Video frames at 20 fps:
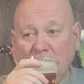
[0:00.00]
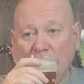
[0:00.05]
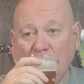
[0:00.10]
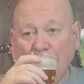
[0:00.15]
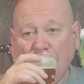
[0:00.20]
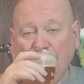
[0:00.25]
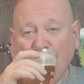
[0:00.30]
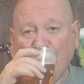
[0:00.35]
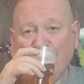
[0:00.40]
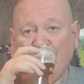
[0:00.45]

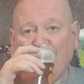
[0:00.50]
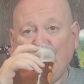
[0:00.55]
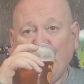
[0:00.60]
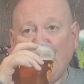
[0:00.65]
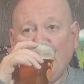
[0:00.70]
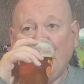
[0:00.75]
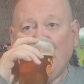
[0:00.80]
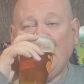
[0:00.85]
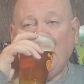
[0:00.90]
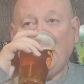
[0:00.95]

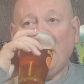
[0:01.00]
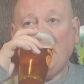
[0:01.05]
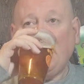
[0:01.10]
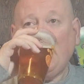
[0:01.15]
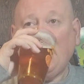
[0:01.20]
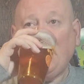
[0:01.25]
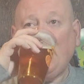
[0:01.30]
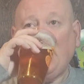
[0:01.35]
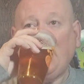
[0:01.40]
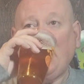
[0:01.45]

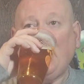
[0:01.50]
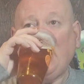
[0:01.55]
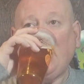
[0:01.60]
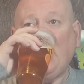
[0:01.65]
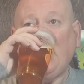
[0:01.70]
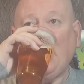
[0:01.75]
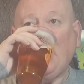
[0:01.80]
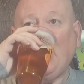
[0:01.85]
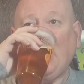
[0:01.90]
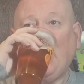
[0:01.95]

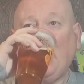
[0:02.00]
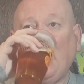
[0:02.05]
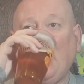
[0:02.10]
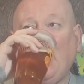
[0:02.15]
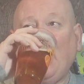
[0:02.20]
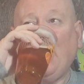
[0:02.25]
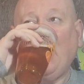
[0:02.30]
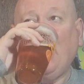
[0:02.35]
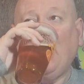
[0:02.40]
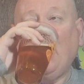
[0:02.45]

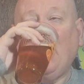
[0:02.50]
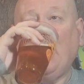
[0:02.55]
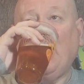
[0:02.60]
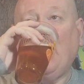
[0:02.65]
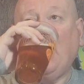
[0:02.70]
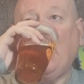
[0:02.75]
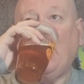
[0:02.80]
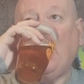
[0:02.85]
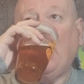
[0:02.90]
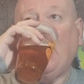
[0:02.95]

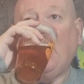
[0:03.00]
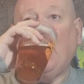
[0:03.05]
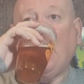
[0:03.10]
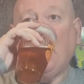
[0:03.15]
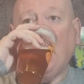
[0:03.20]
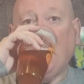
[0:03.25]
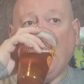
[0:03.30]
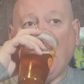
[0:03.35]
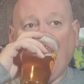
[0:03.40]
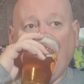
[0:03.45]

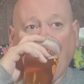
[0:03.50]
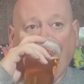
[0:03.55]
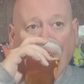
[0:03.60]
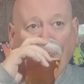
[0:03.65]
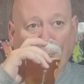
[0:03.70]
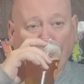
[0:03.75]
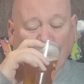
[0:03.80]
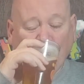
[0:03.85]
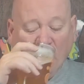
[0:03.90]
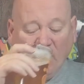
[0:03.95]

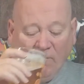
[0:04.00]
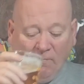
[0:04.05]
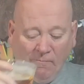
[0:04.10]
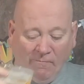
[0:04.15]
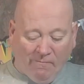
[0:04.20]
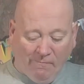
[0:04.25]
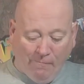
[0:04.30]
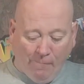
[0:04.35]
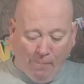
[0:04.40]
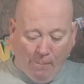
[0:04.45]

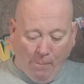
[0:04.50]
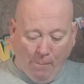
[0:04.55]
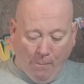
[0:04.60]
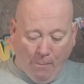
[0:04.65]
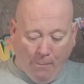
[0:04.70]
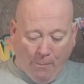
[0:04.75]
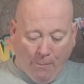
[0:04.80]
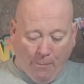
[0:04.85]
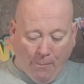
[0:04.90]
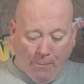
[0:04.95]

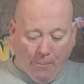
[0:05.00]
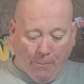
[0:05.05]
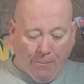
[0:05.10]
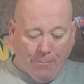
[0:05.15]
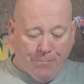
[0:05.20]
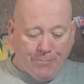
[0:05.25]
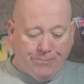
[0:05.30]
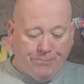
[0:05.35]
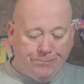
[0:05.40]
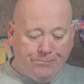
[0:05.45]

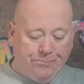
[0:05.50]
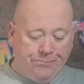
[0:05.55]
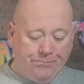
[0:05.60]
[no speech]